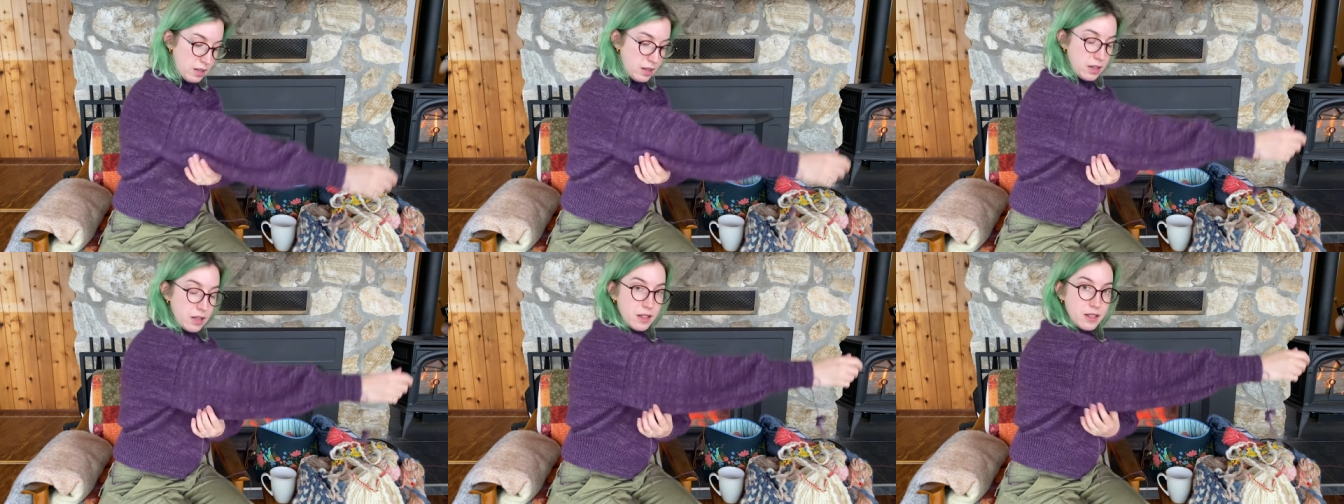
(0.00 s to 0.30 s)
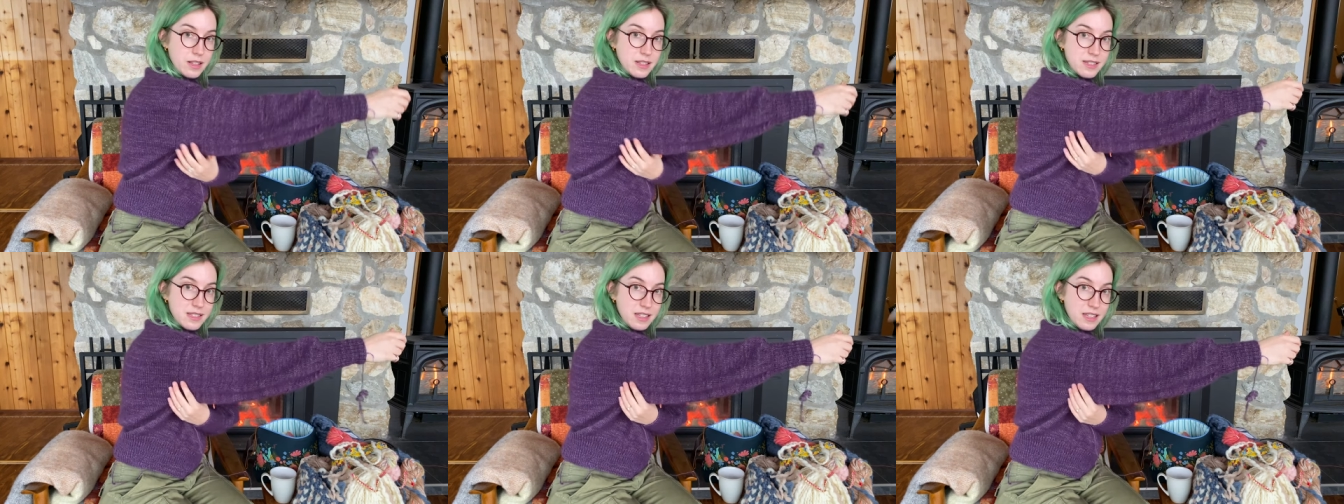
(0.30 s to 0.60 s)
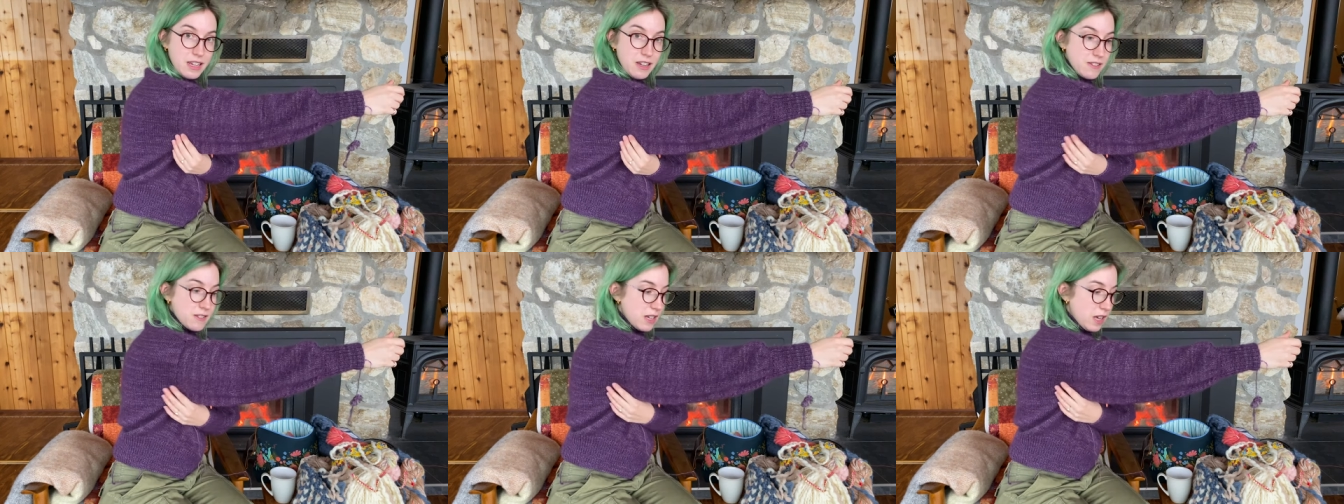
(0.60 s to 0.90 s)
the
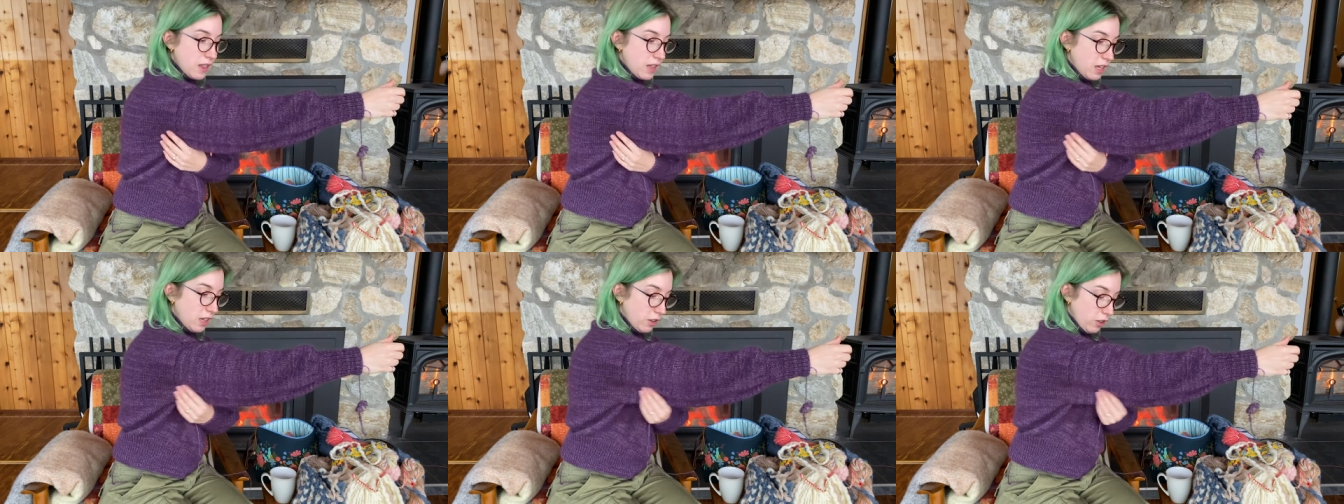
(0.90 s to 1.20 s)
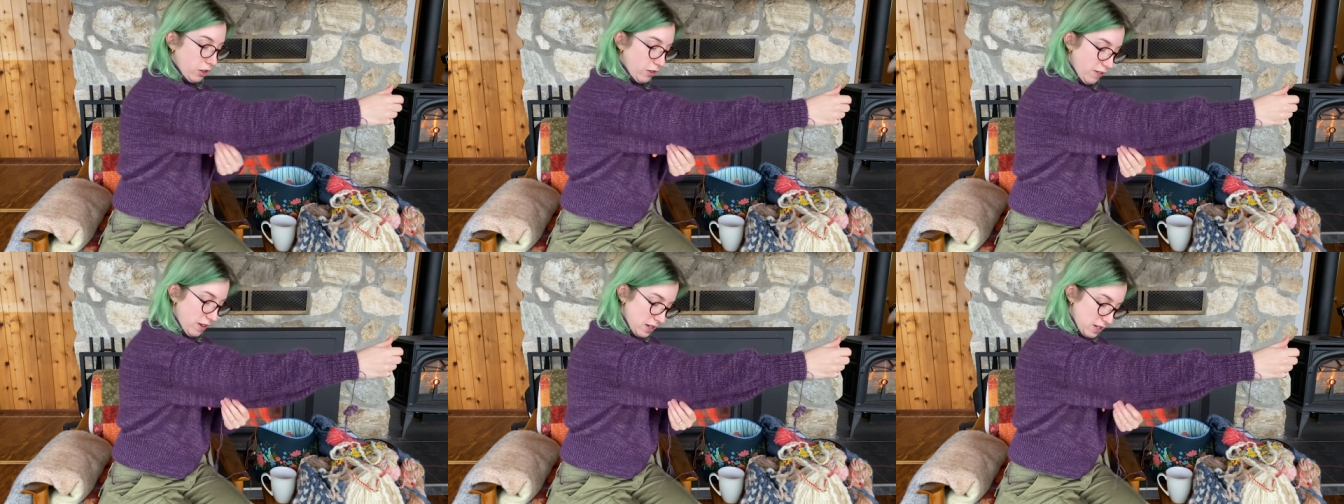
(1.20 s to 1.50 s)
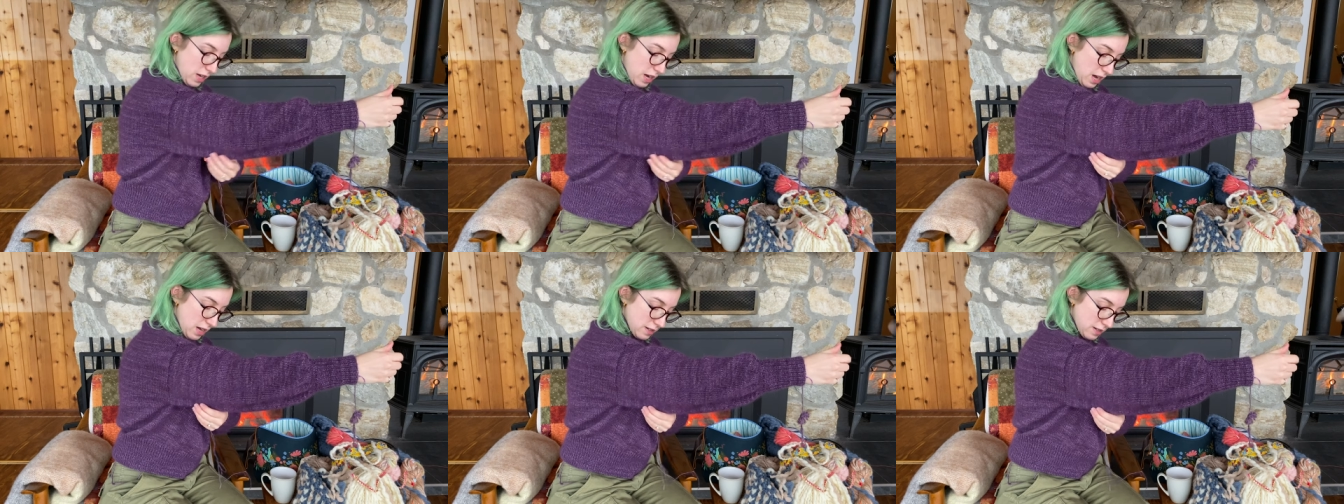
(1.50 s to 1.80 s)
sleeves I think look
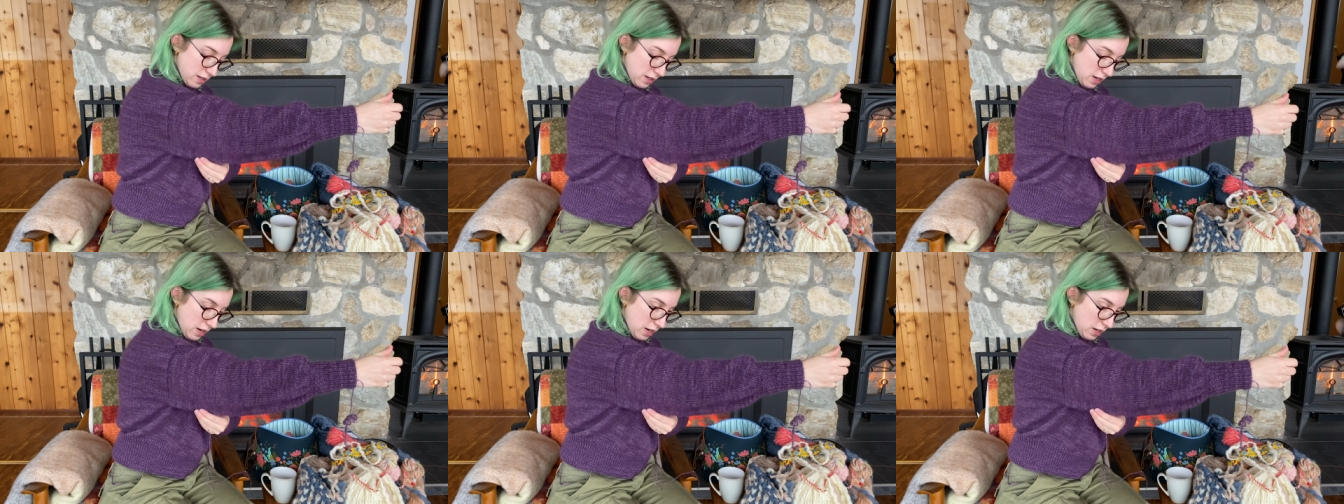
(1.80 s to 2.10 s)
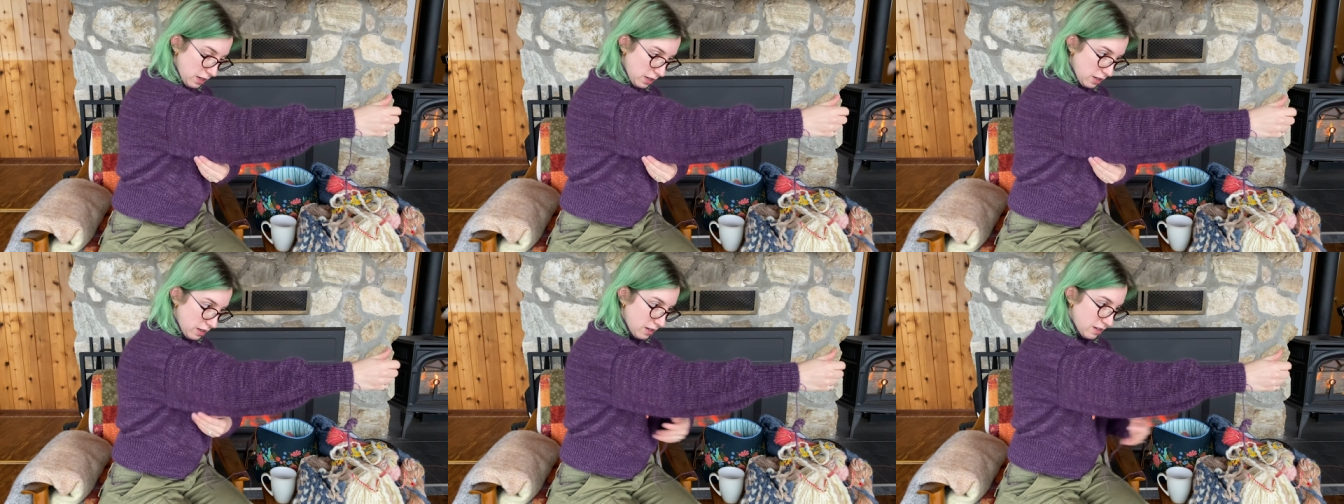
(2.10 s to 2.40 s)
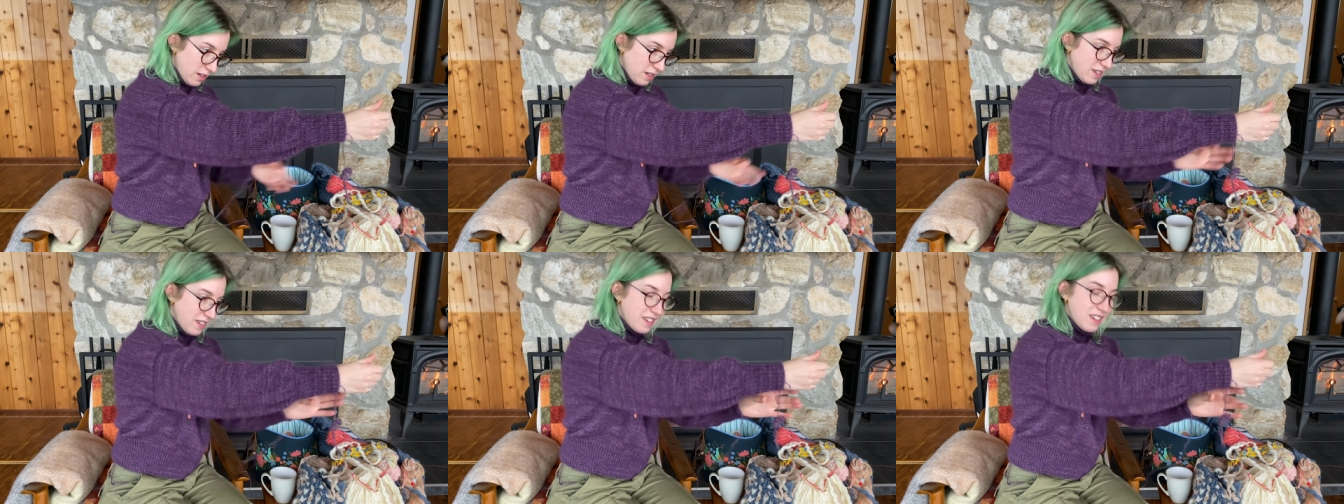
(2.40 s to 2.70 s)
fantastic.
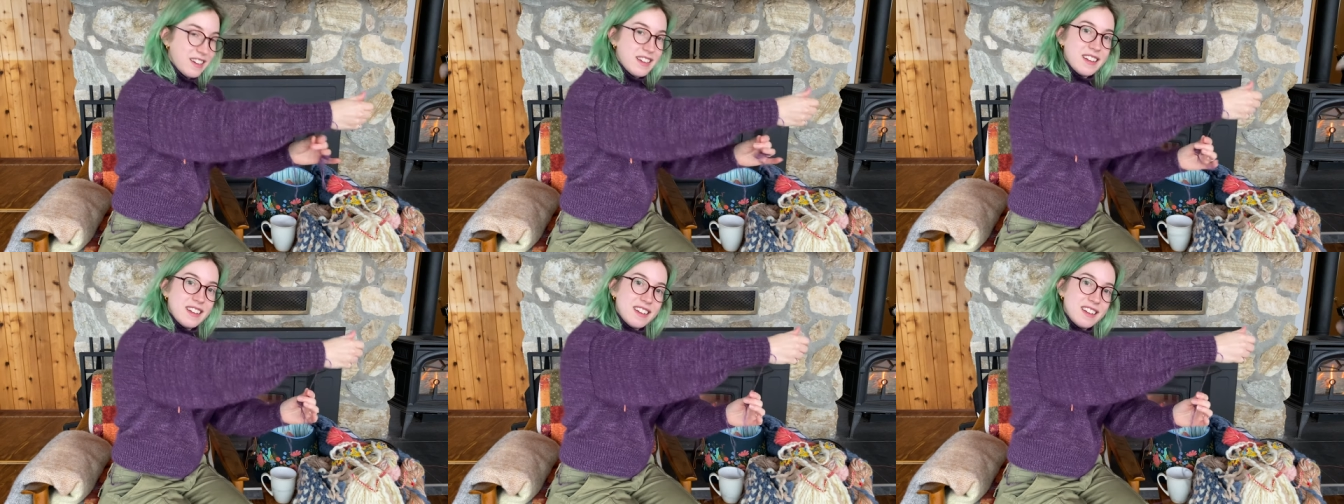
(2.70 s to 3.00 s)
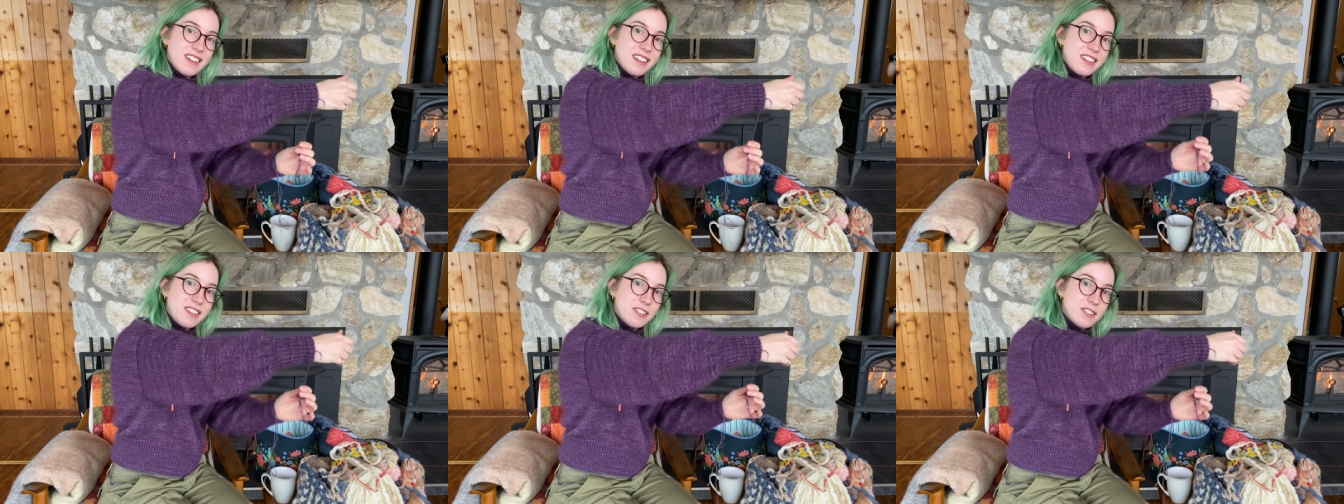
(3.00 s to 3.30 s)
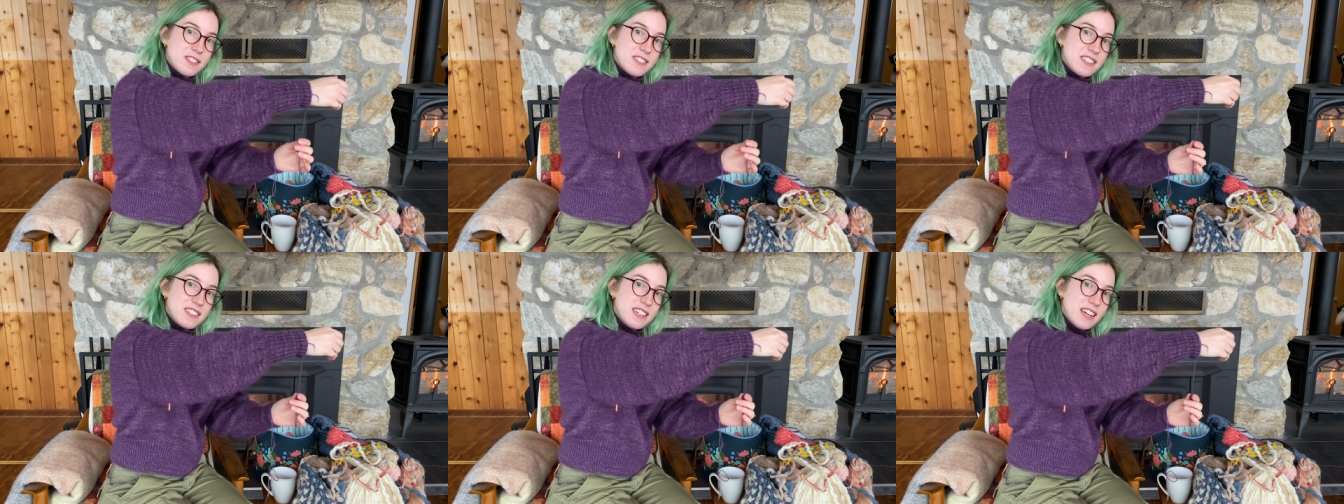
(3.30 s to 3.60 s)
You'll
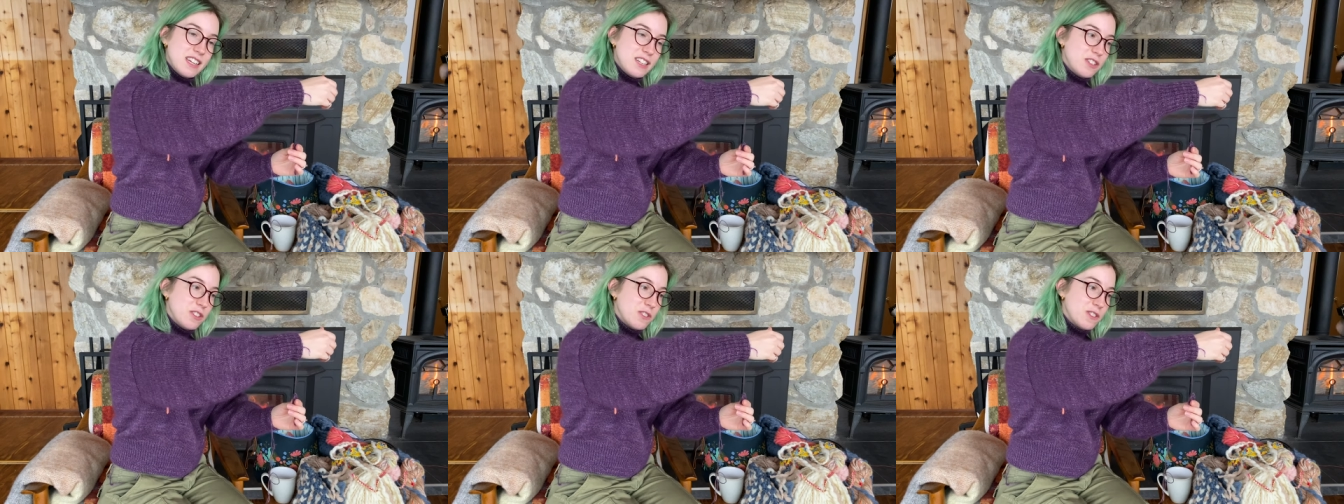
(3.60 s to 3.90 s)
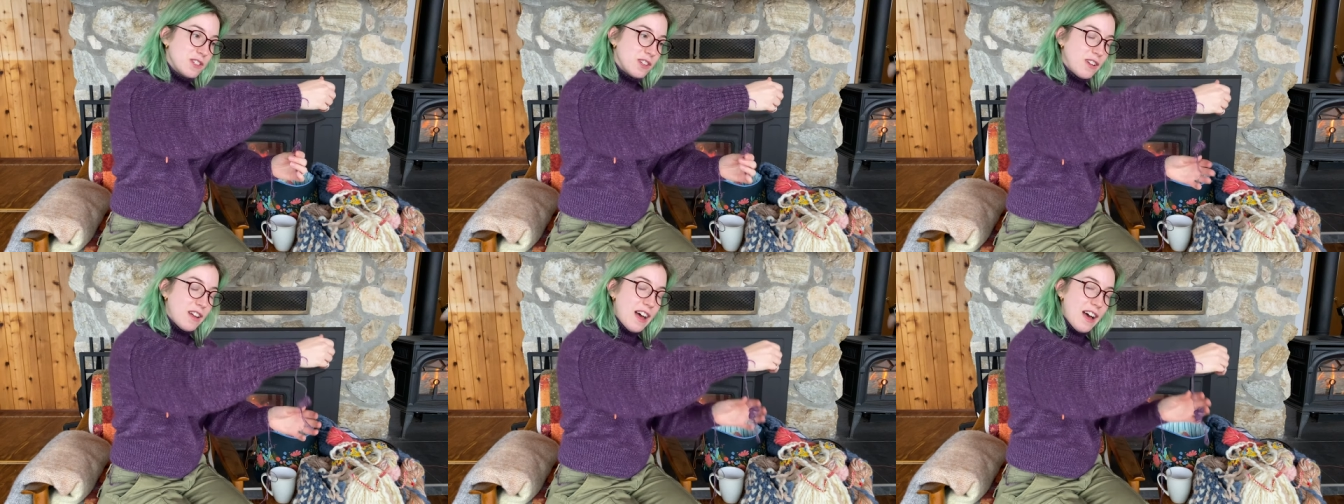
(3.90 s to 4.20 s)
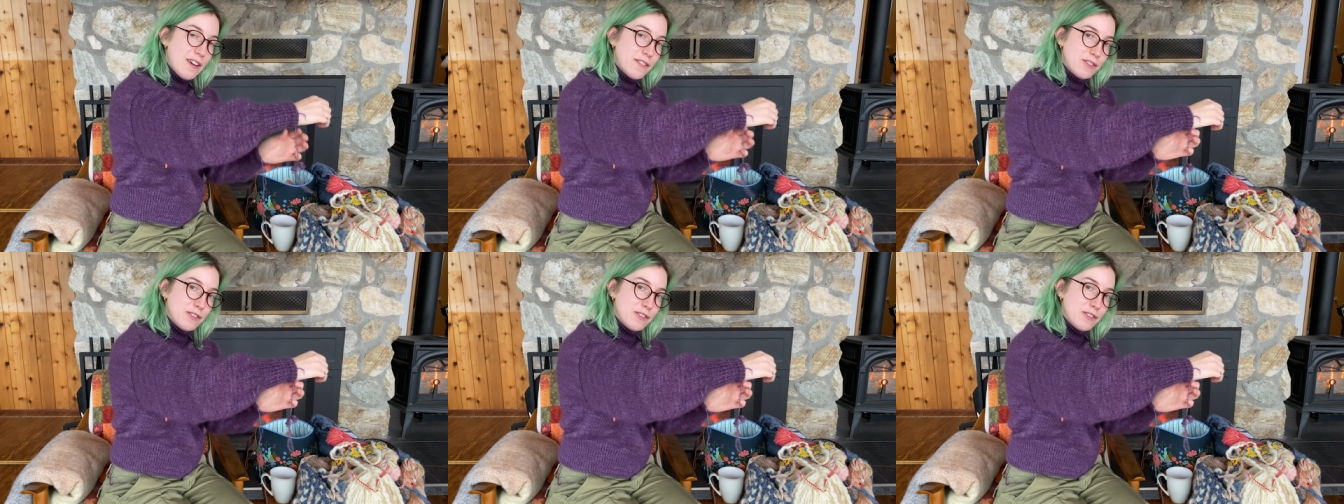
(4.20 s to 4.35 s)
see I do still have